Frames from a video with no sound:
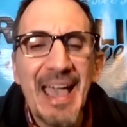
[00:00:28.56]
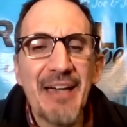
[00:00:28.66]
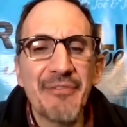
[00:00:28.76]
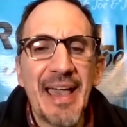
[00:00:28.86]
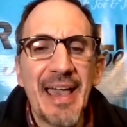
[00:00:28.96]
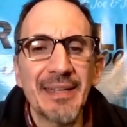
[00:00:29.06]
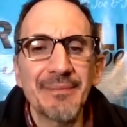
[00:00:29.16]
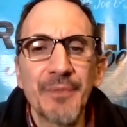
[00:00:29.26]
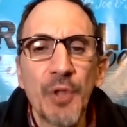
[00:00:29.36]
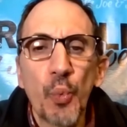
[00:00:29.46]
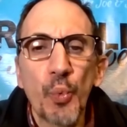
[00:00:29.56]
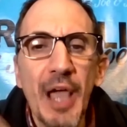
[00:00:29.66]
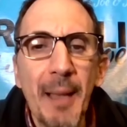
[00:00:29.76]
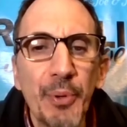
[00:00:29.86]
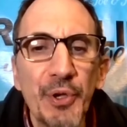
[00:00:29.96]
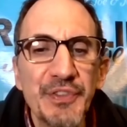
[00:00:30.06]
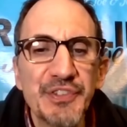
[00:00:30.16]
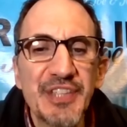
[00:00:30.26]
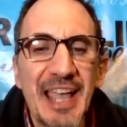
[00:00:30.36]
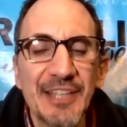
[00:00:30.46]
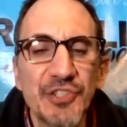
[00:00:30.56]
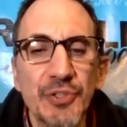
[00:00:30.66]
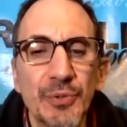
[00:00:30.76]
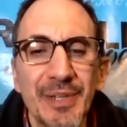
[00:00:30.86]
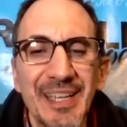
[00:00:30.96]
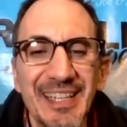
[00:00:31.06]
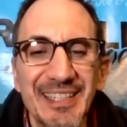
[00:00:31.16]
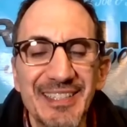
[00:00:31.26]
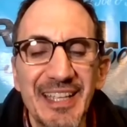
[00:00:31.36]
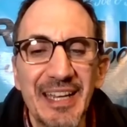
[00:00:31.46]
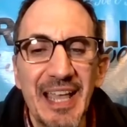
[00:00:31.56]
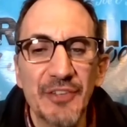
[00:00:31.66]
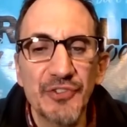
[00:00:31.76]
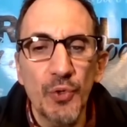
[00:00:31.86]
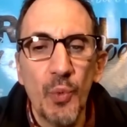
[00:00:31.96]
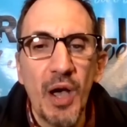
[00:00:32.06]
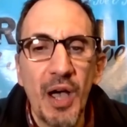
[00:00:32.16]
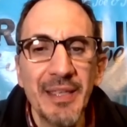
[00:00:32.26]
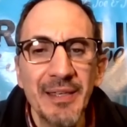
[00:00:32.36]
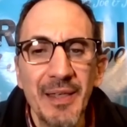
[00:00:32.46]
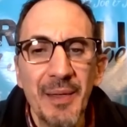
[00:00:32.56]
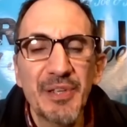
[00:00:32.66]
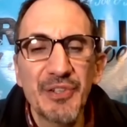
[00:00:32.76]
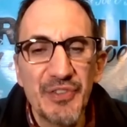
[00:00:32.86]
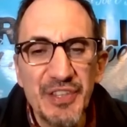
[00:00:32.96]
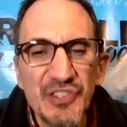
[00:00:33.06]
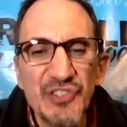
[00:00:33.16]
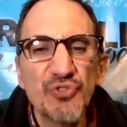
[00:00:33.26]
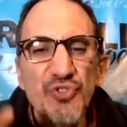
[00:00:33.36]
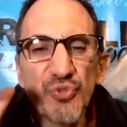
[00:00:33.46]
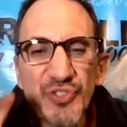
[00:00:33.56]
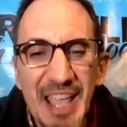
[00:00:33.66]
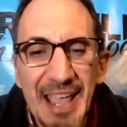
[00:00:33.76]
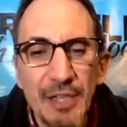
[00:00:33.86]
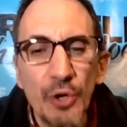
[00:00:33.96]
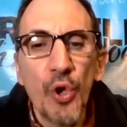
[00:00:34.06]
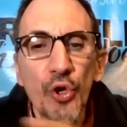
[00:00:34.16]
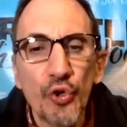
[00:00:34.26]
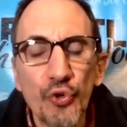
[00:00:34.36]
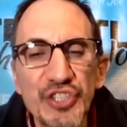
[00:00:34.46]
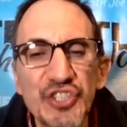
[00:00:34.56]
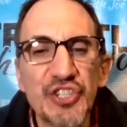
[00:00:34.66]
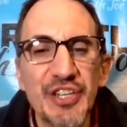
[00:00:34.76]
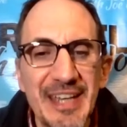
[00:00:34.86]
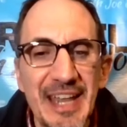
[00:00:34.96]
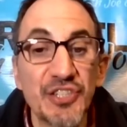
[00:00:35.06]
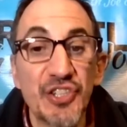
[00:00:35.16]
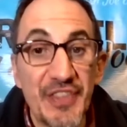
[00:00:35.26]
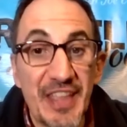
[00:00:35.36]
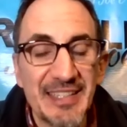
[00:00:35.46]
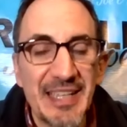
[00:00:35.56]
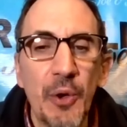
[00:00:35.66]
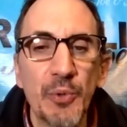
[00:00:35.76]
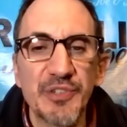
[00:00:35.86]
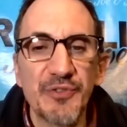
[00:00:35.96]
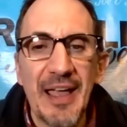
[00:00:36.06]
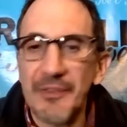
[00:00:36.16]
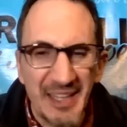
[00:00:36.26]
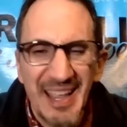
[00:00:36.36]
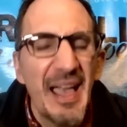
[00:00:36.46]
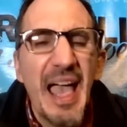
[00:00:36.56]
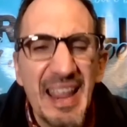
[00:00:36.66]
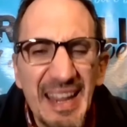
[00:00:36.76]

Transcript: Have at it. We're not putting the statue in a state house. Know why? Because this is a Judeo-Christian nation. That's how it was founded.